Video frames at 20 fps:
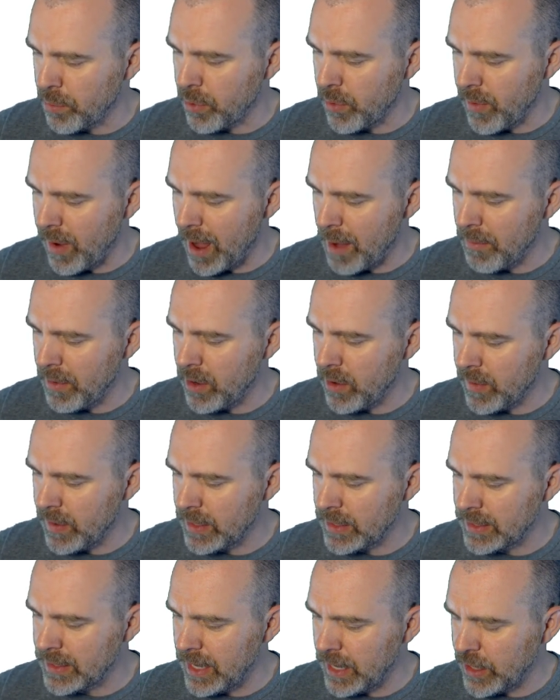
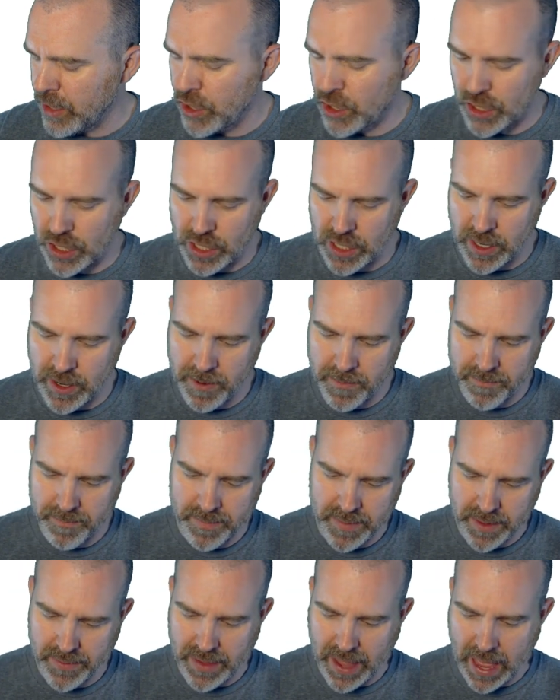parameterization.
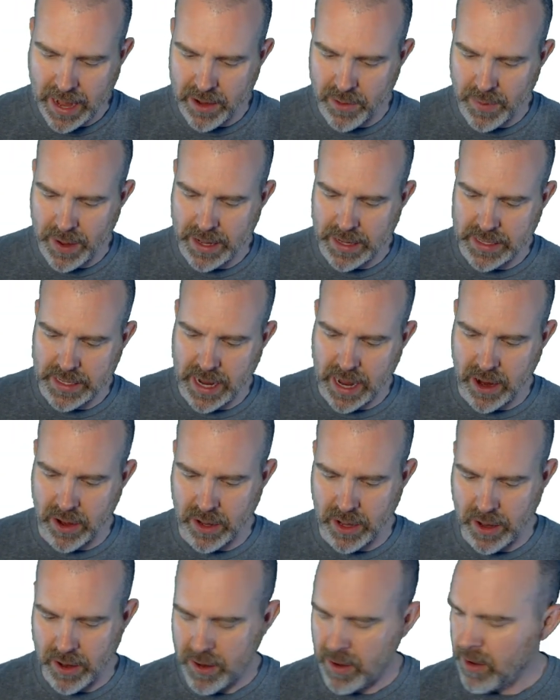Got it written
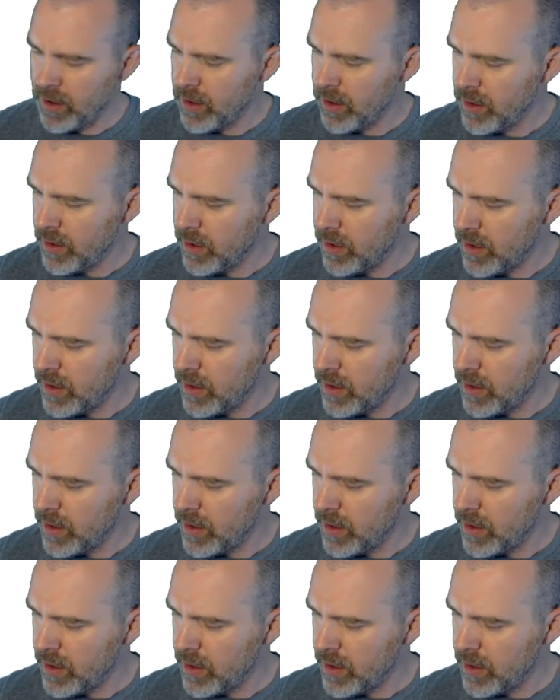down here.